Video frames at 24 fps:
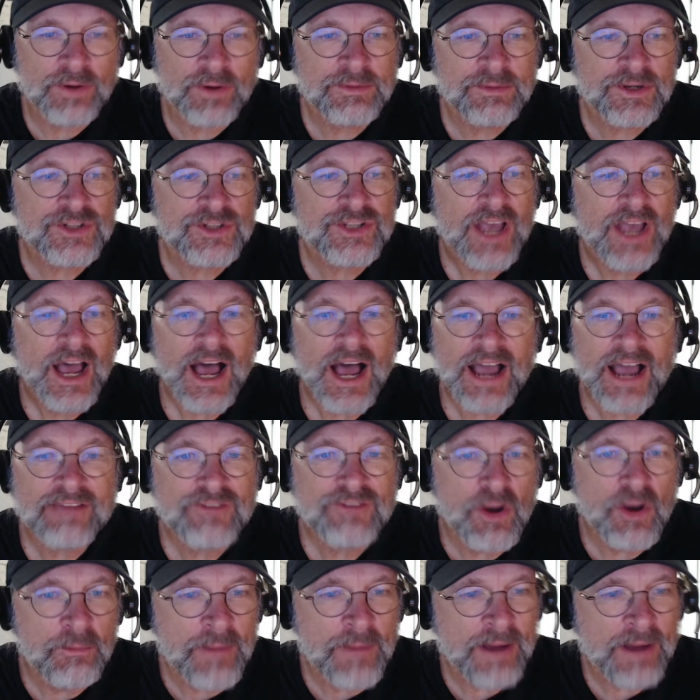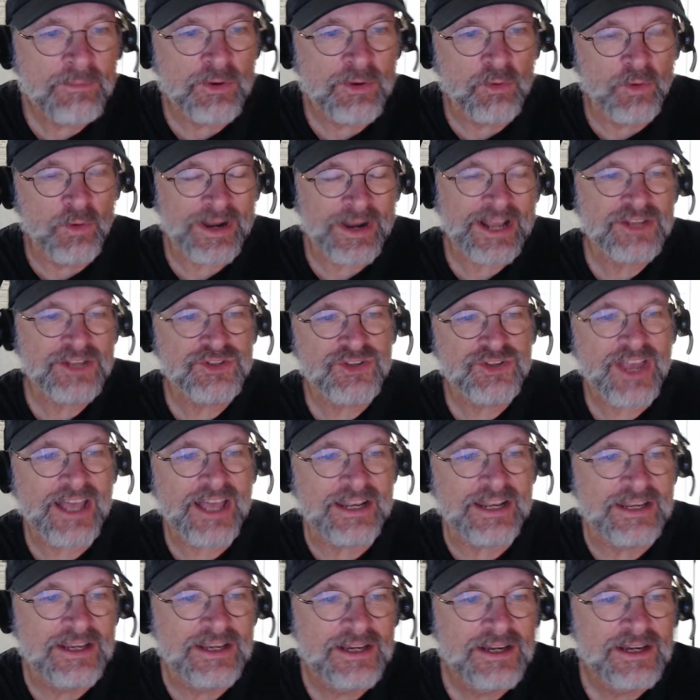because I have no memory what I said
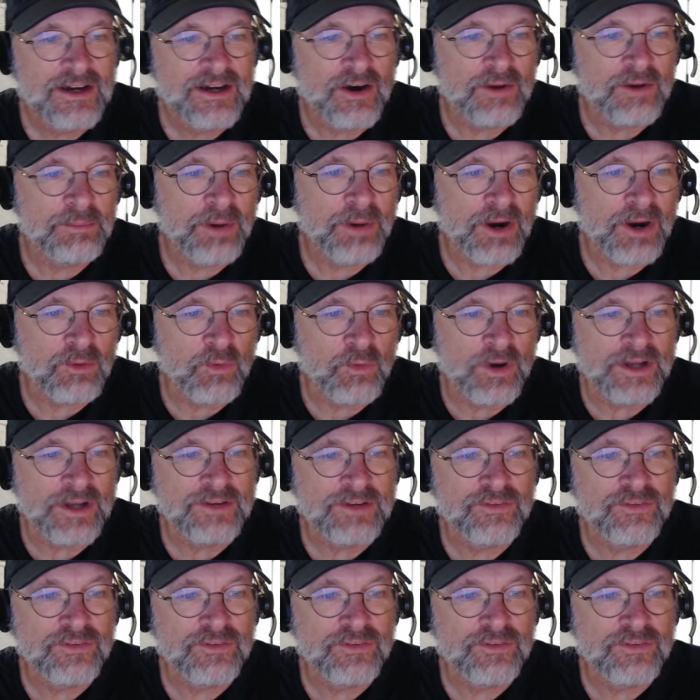on part 1.